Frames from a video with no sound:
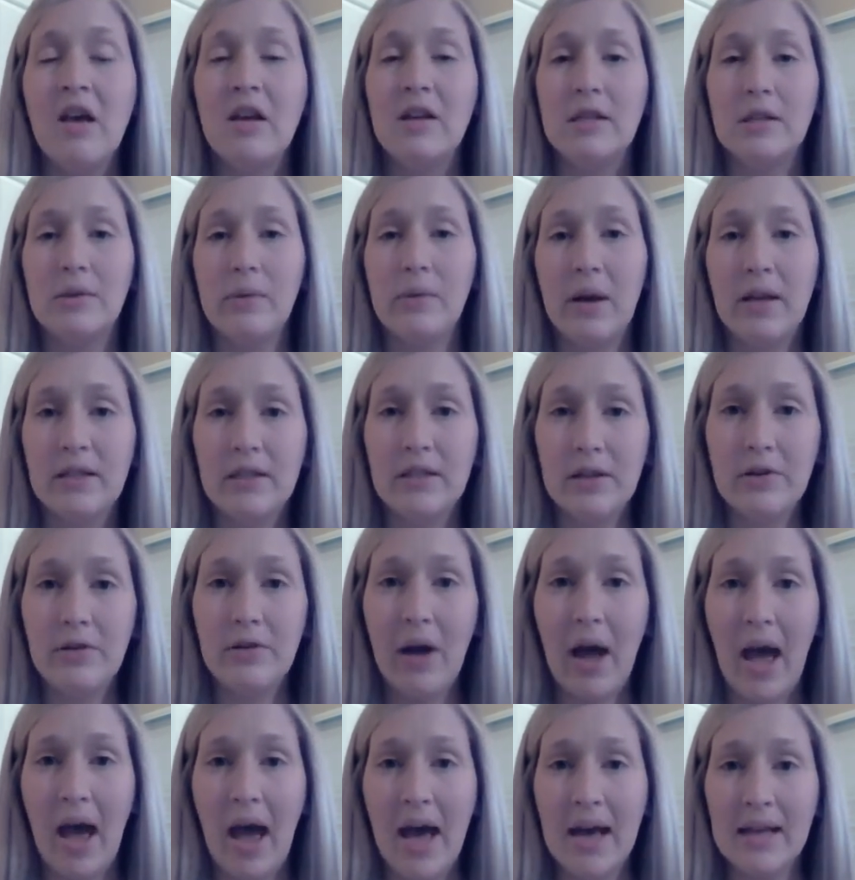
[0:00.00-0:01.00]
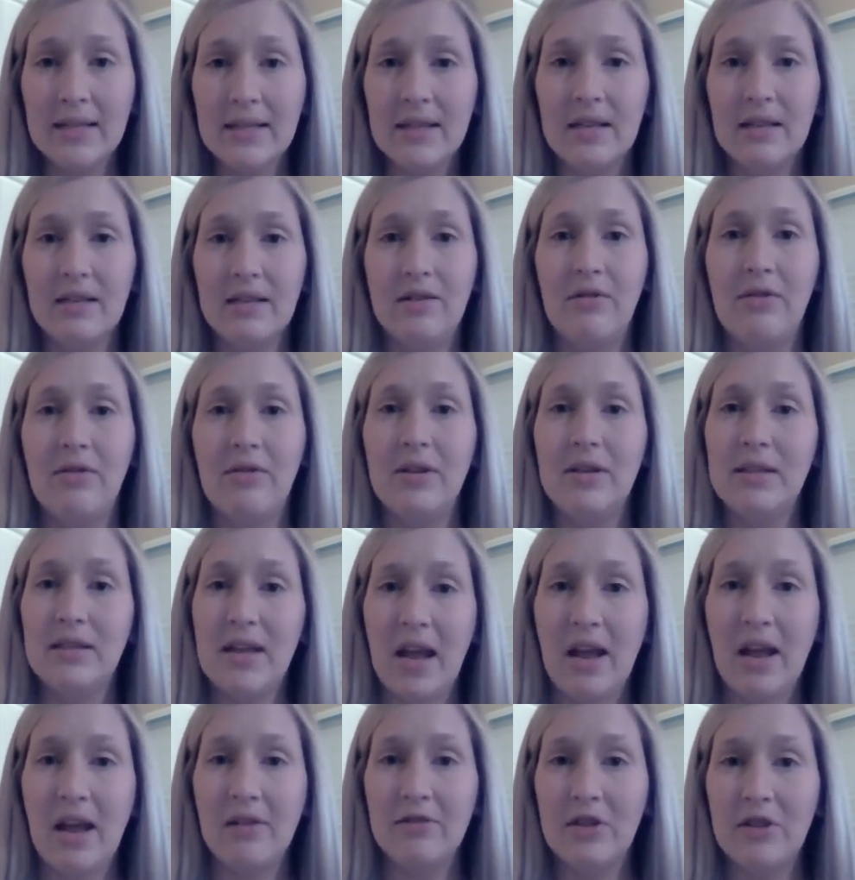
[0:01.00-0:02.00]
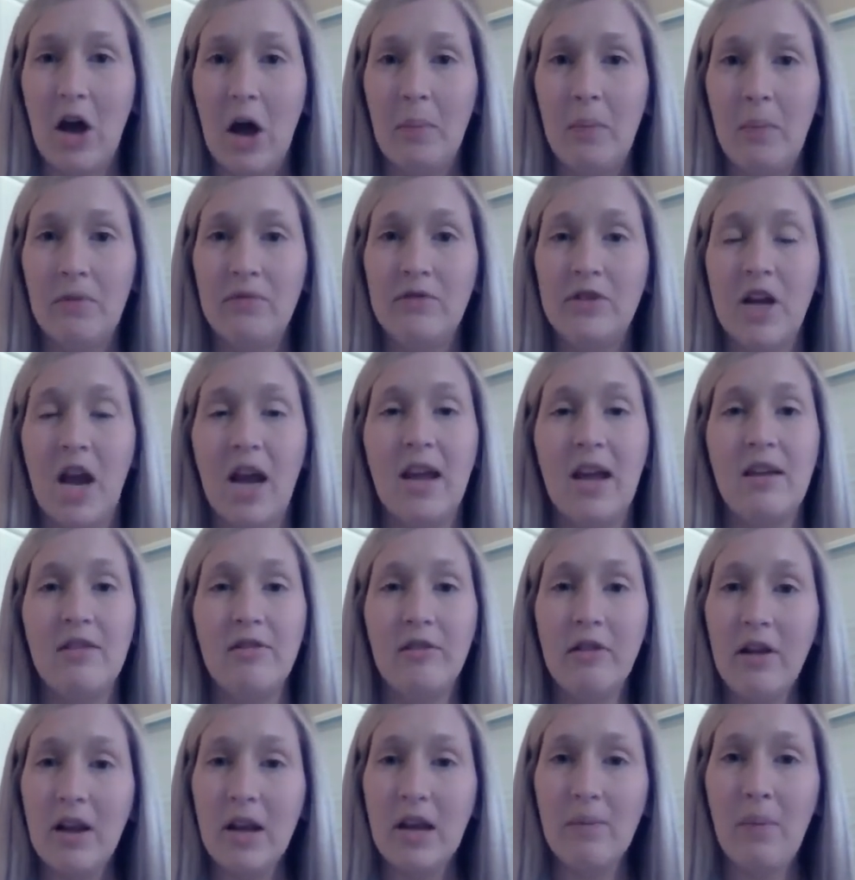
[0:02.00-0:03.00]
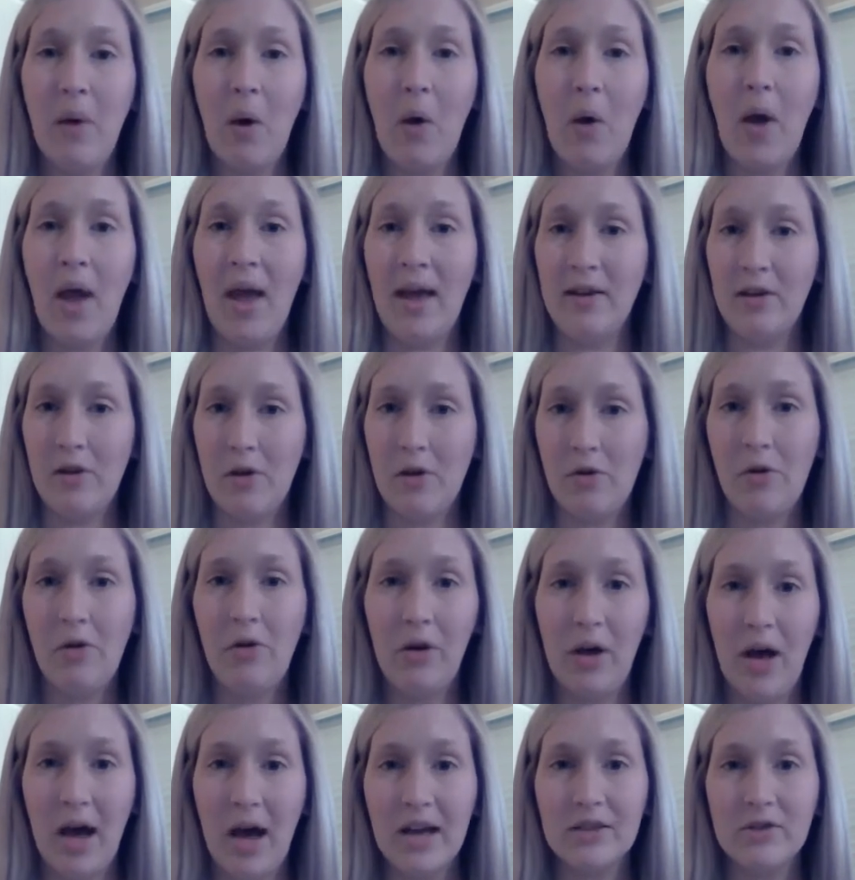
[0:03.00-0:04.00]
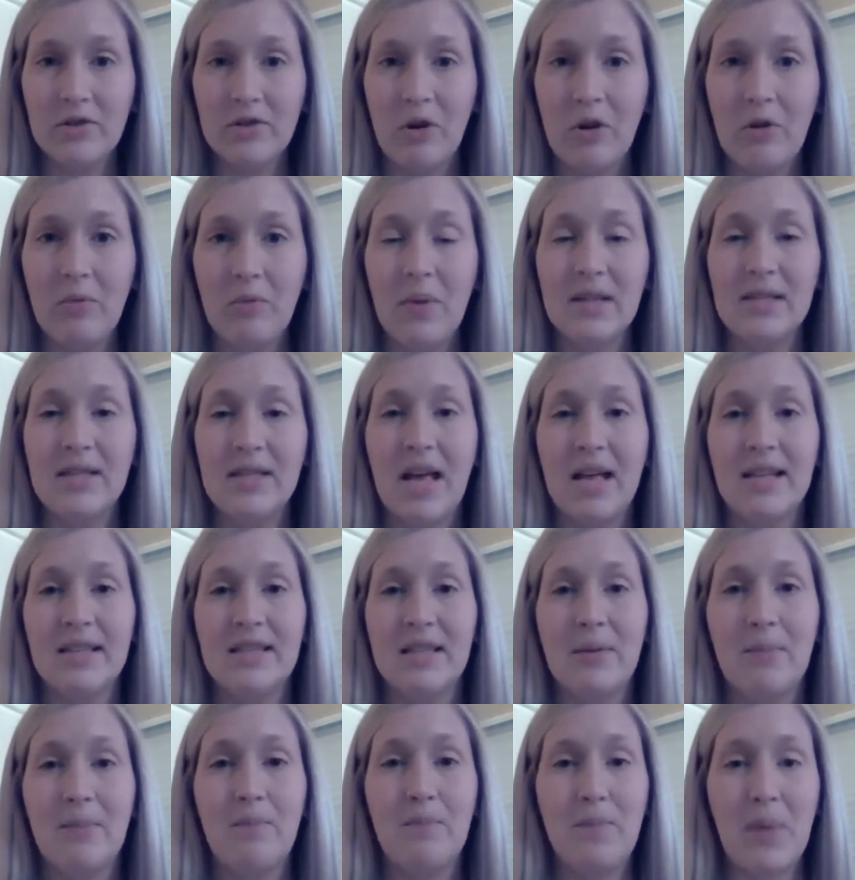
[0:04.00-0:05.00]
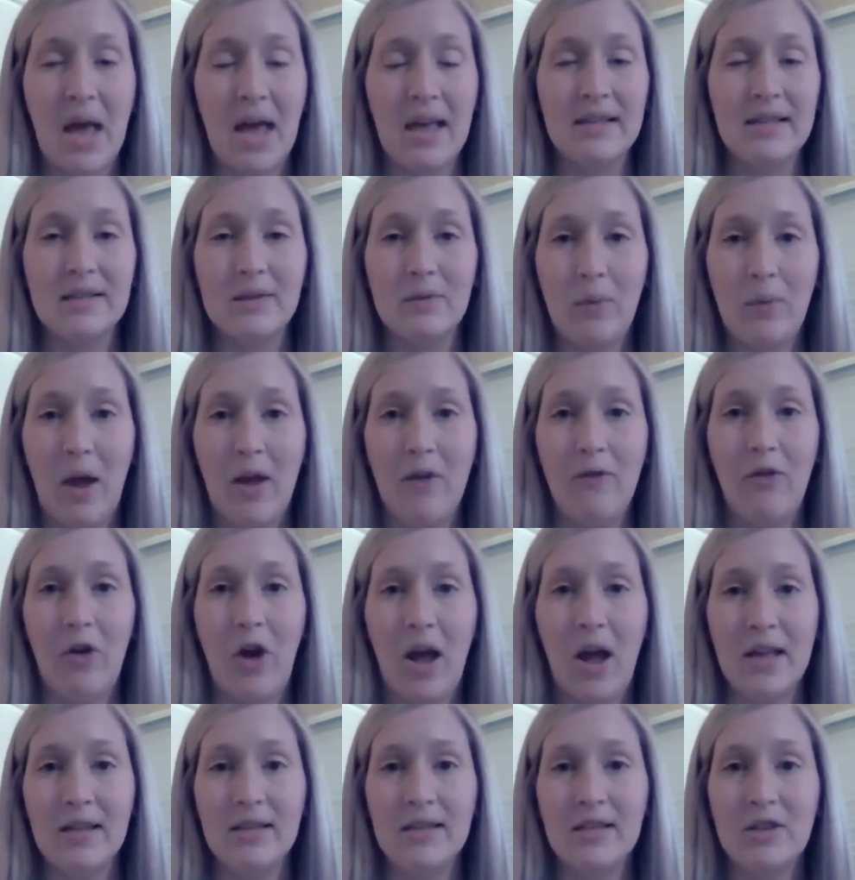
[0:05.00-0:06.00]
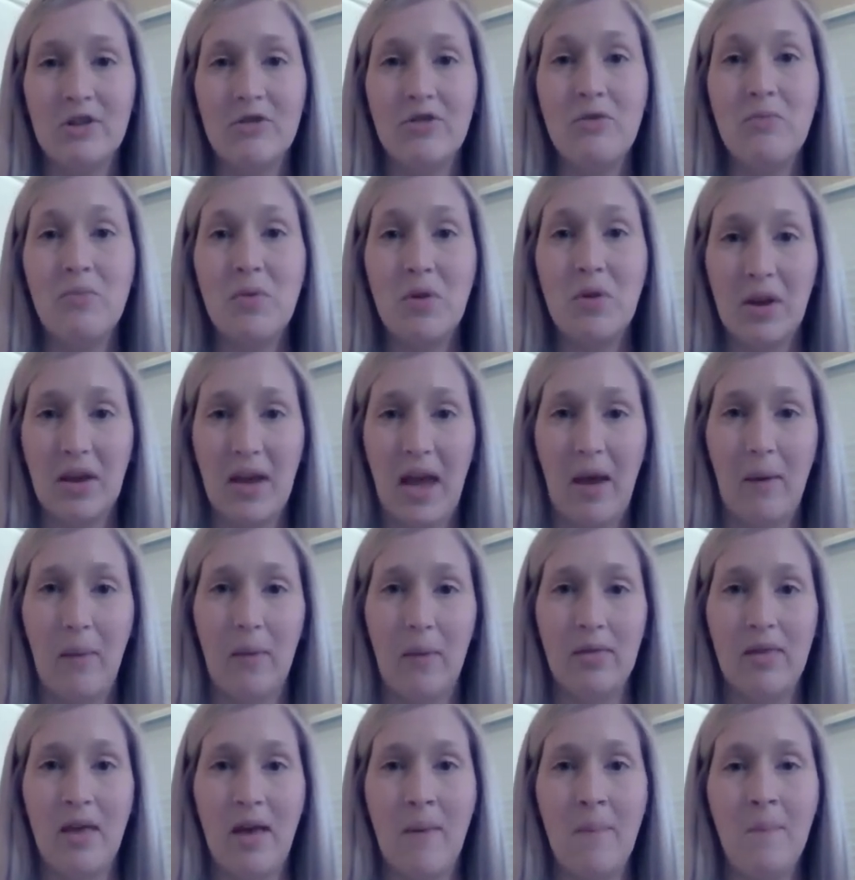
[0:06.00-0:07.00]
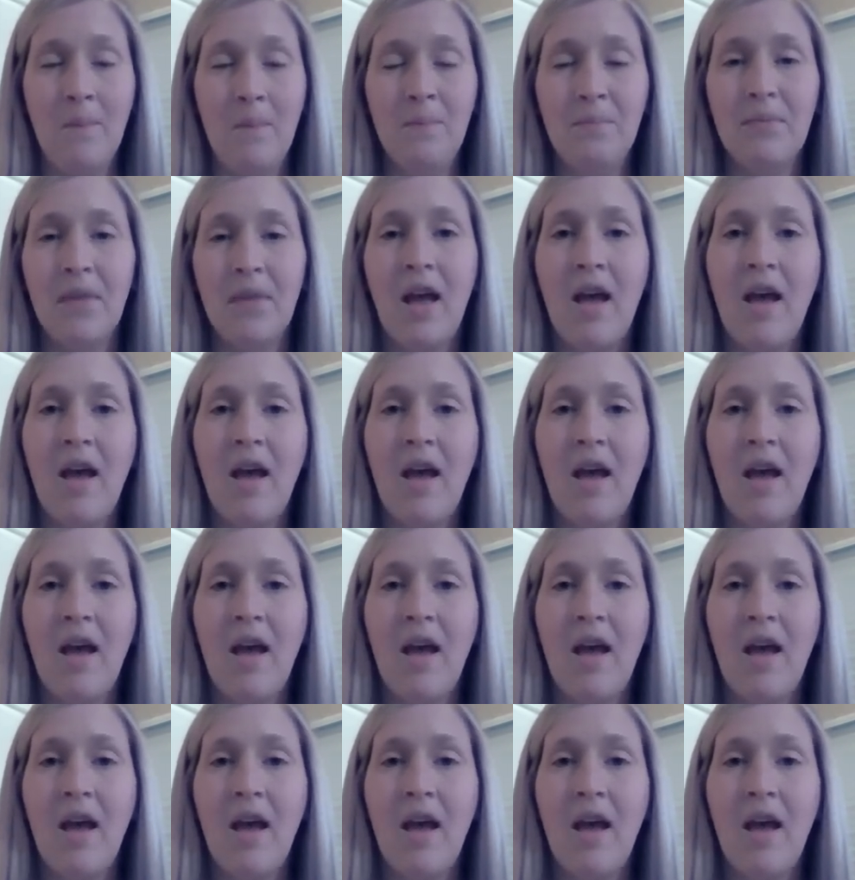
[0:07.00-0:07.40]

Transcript: So I do ask that students stay on top of checking their email and Google Classroom as that's the best way for us to communicate with them.